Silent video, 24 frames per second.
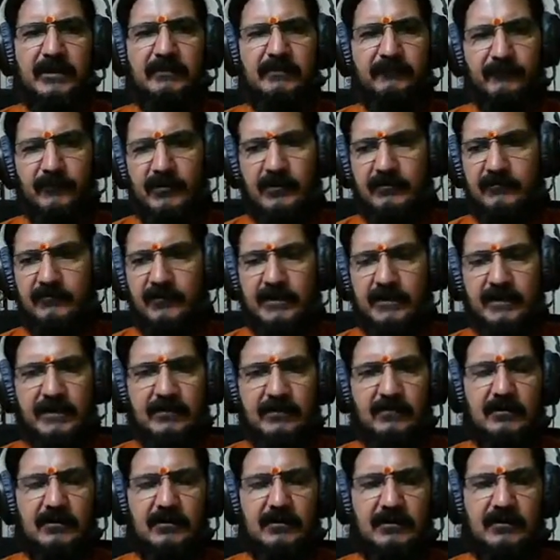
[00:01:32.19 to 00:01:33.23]
If you are working
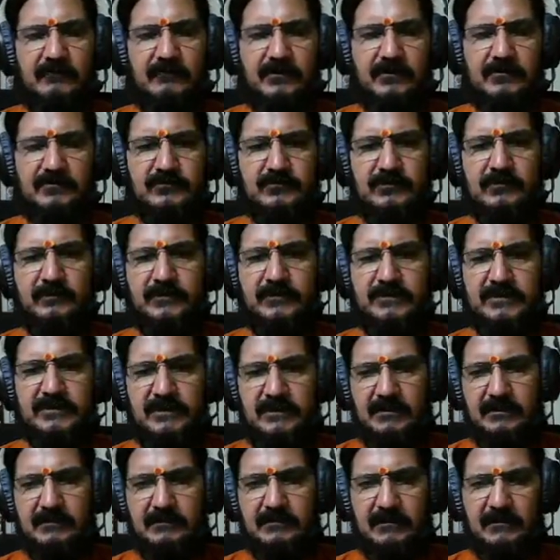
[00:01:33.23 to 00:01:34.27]
on a virtual
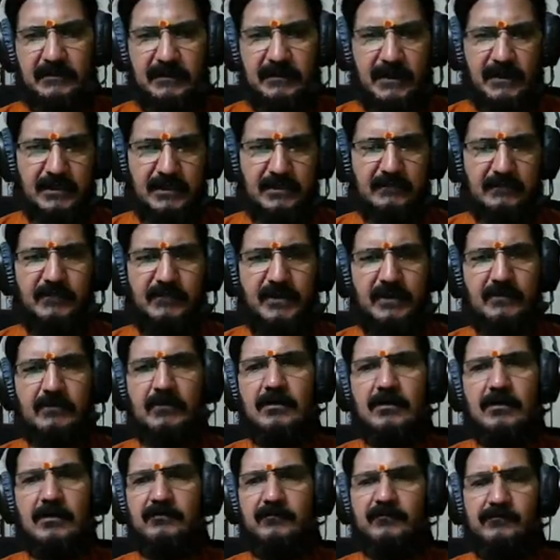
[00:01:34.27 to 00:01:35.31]
machine, that may
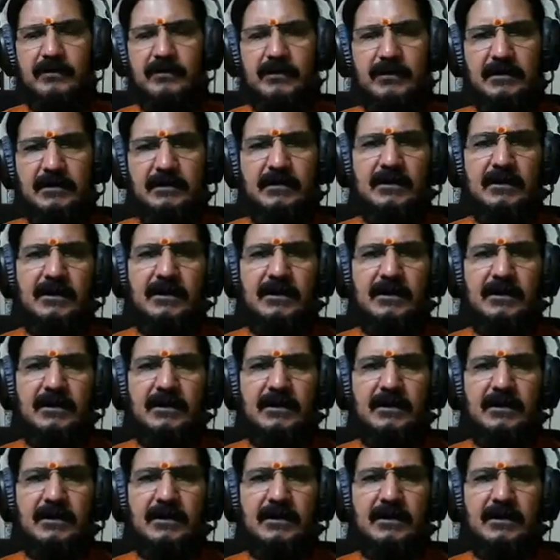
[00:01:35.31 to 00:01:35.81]
not work,